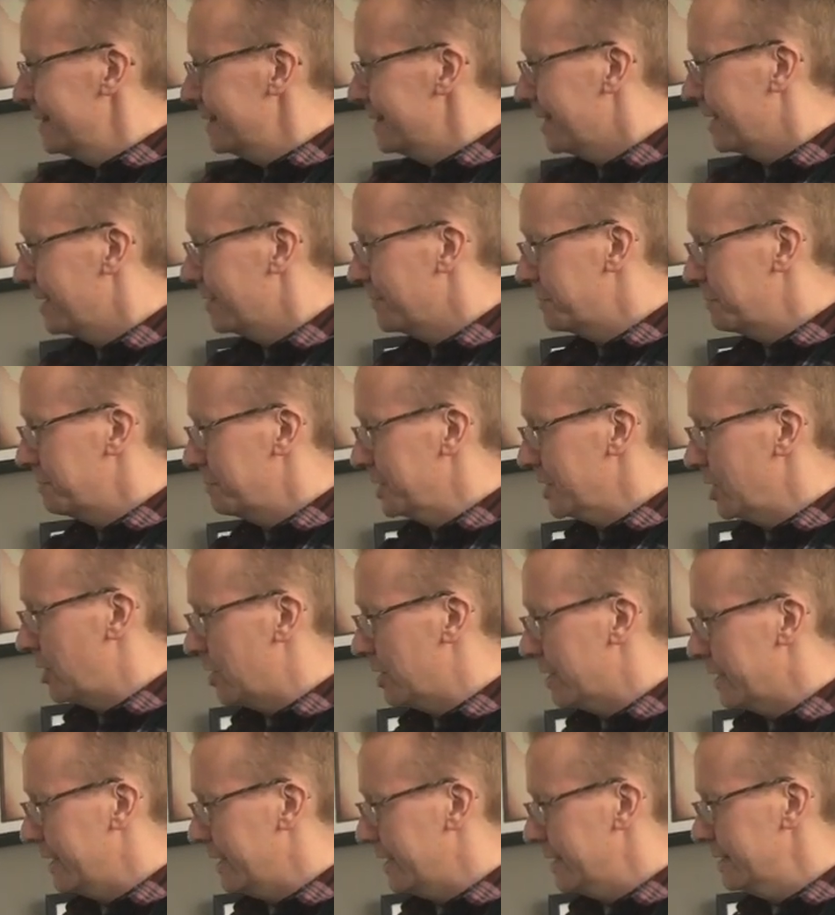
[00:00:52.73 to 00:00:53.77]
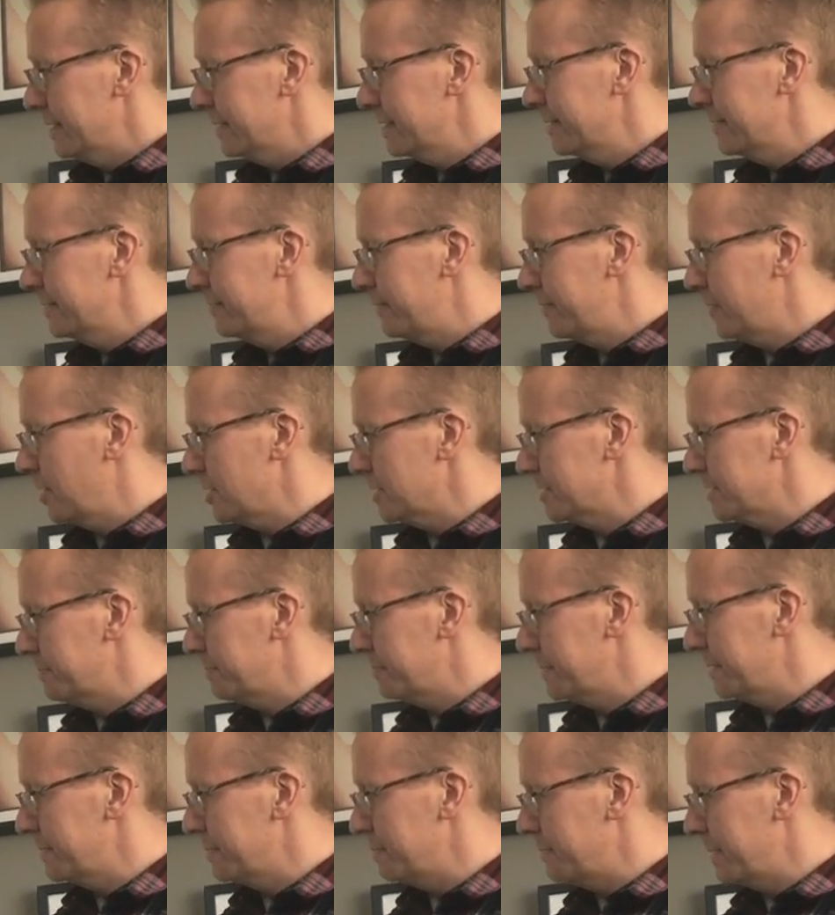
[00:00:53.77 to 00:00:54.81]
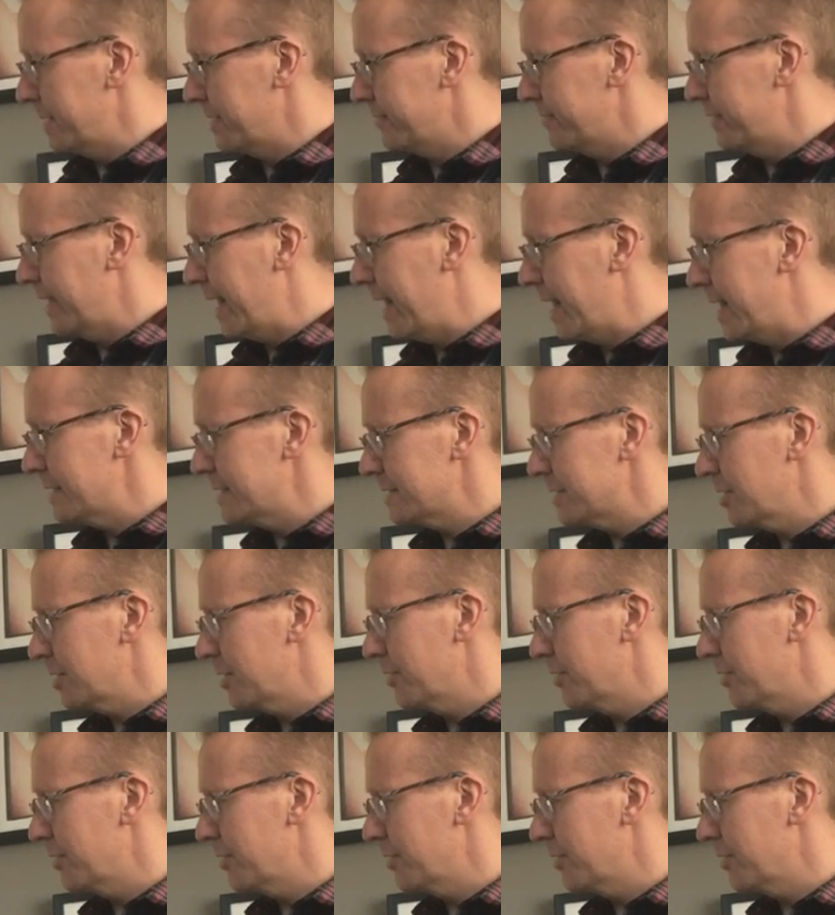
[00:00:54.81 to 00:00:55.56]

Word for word: love and belonging, falls above that,